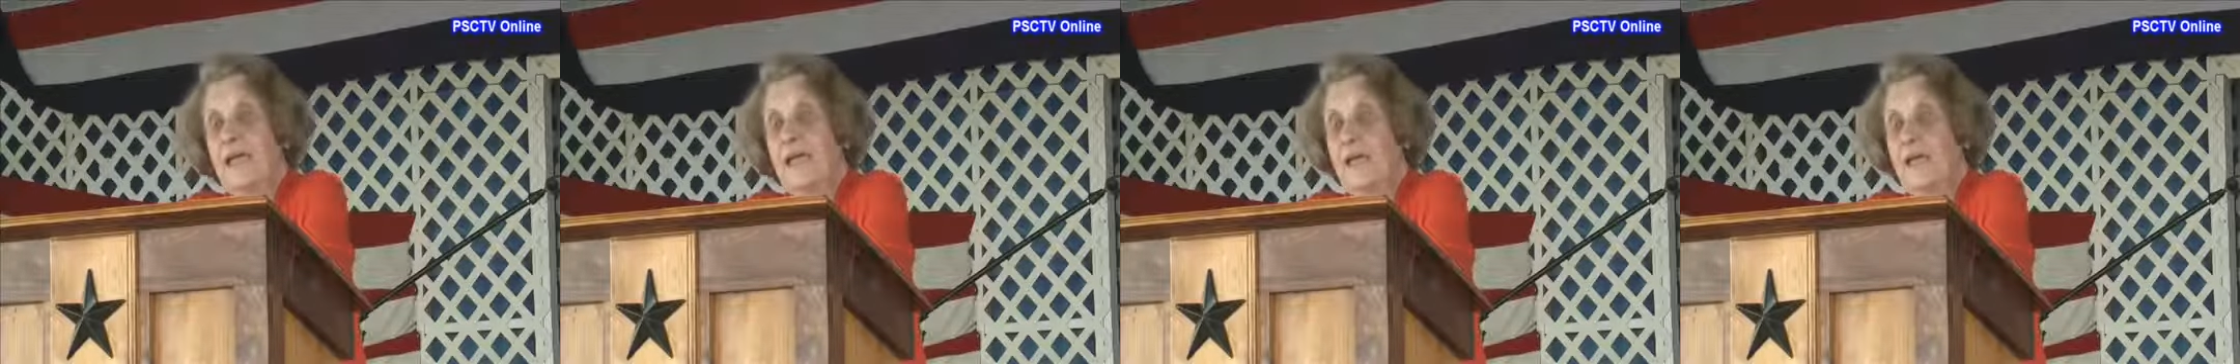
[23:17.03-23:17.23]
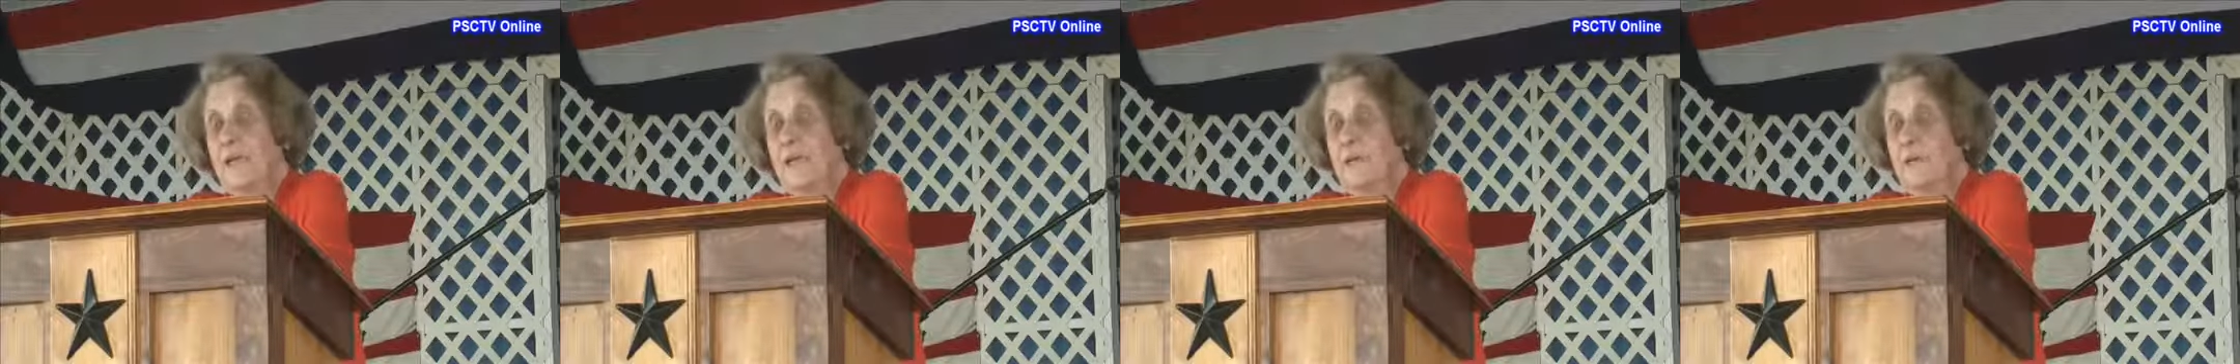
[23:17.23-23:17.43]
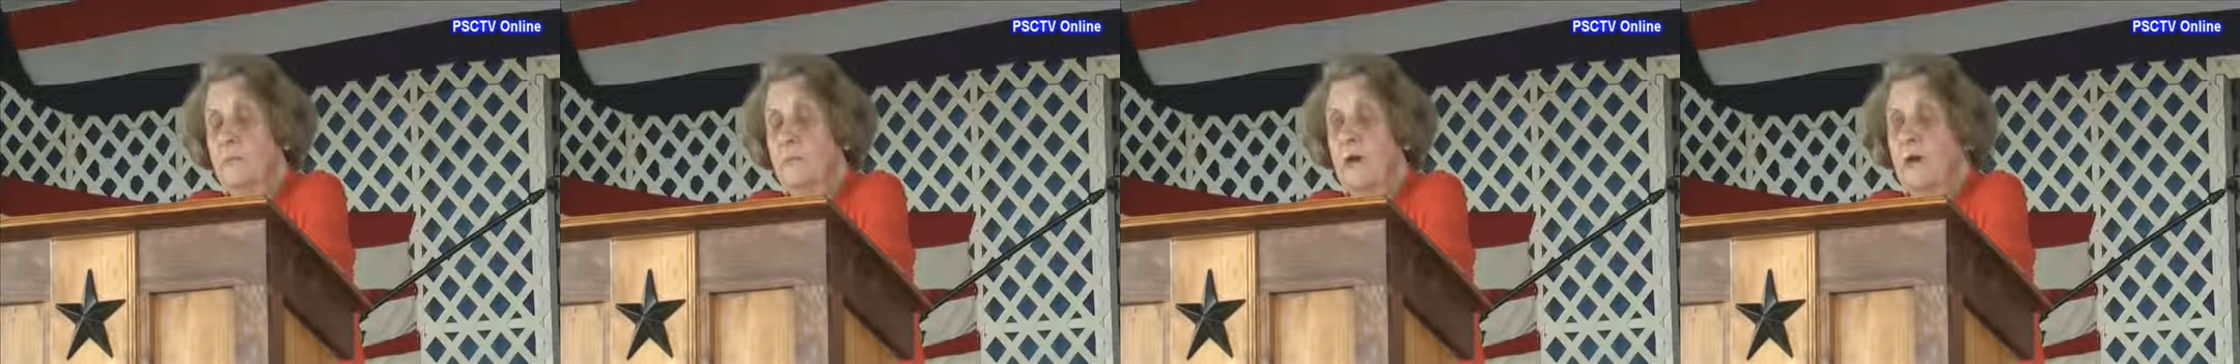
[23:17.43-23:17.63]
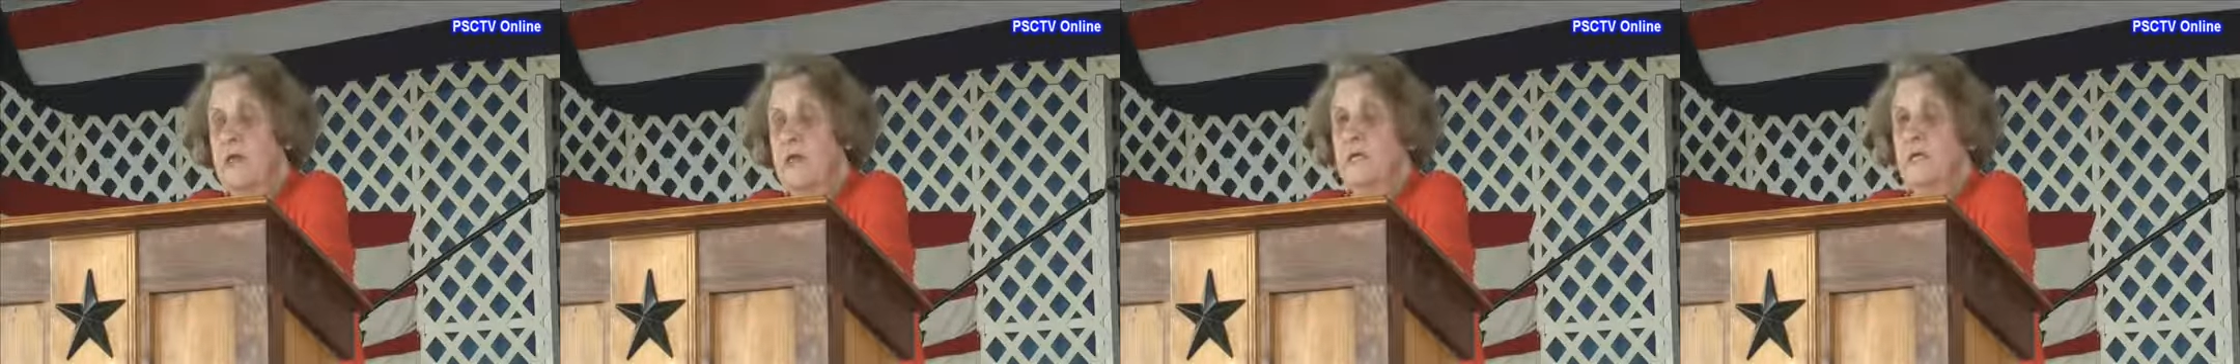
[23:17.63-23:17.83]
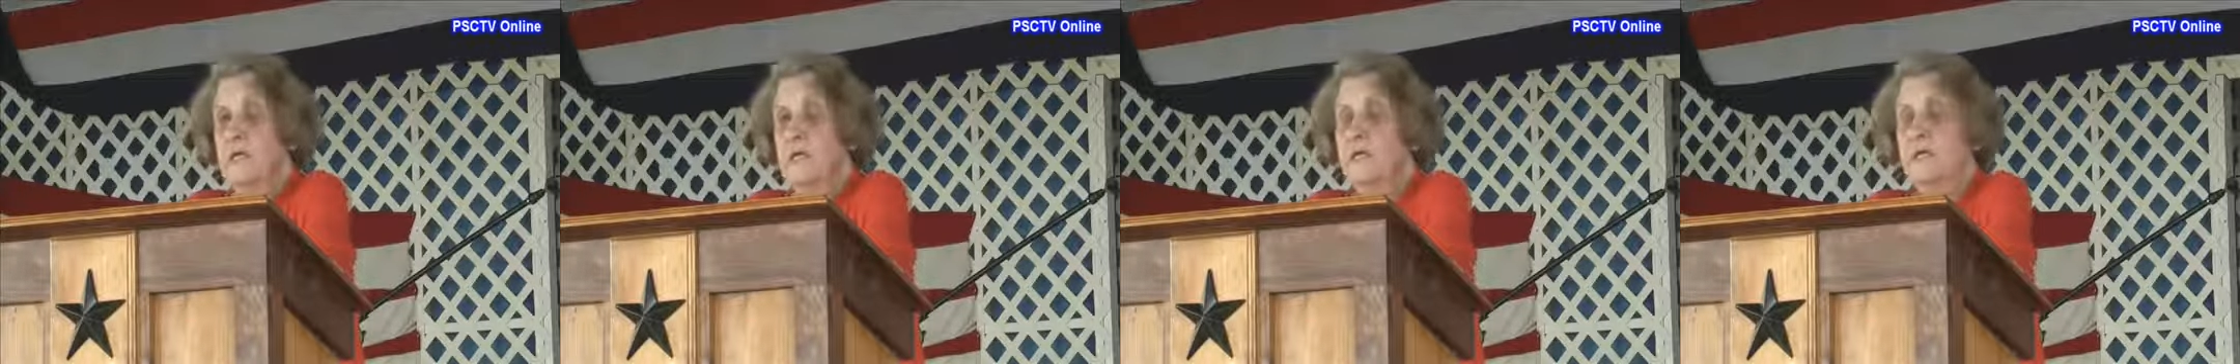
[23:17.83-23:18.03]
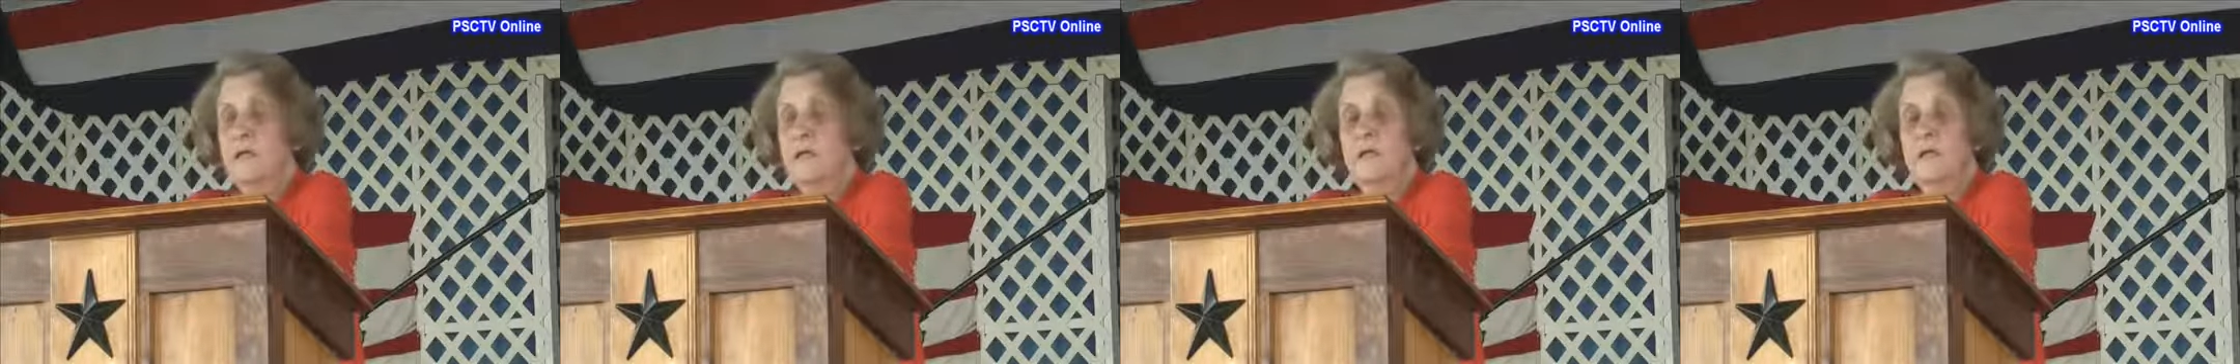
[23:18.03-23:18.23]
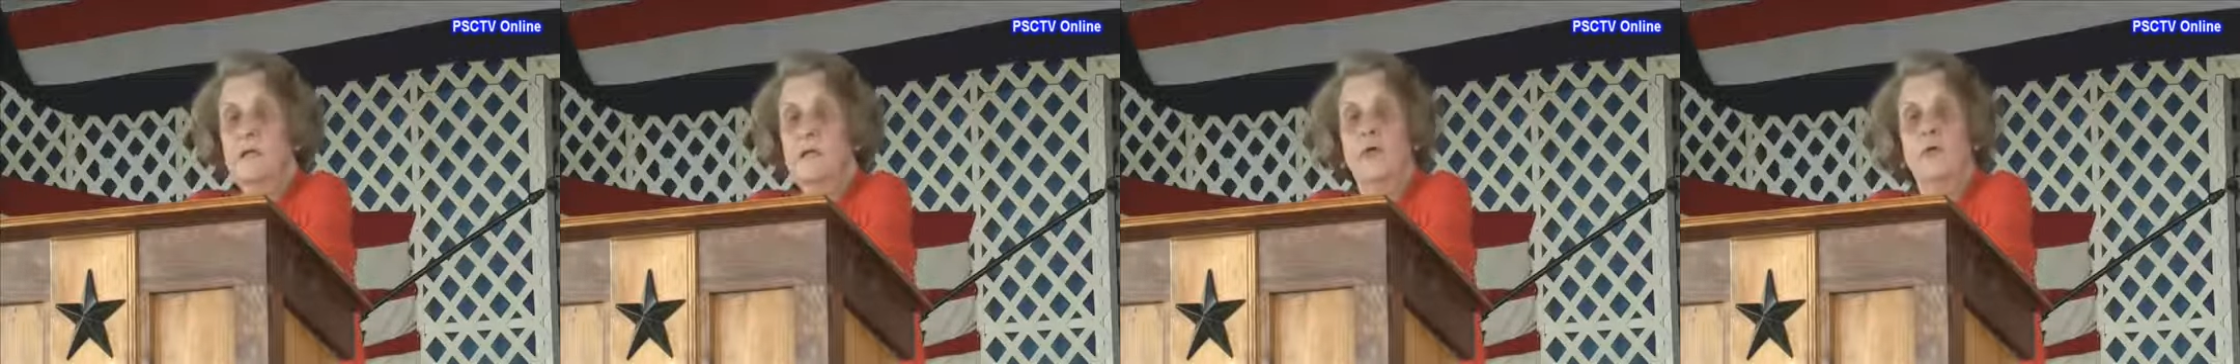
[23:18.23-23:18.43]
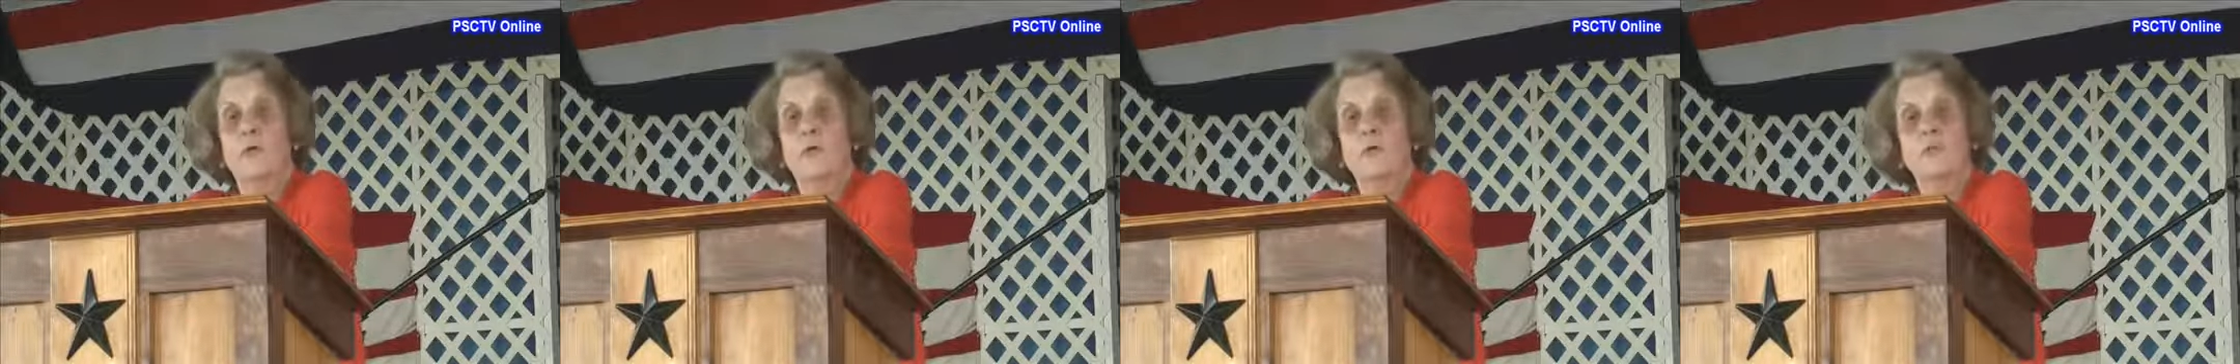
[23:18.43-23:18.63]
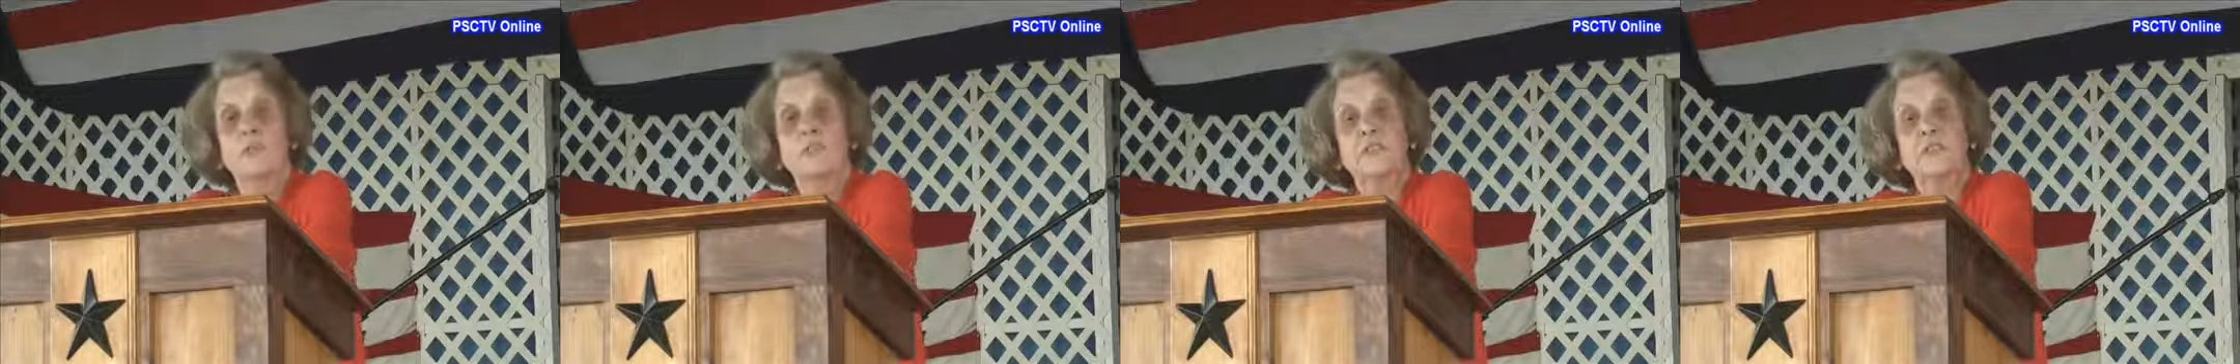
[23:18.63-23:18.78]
anybody who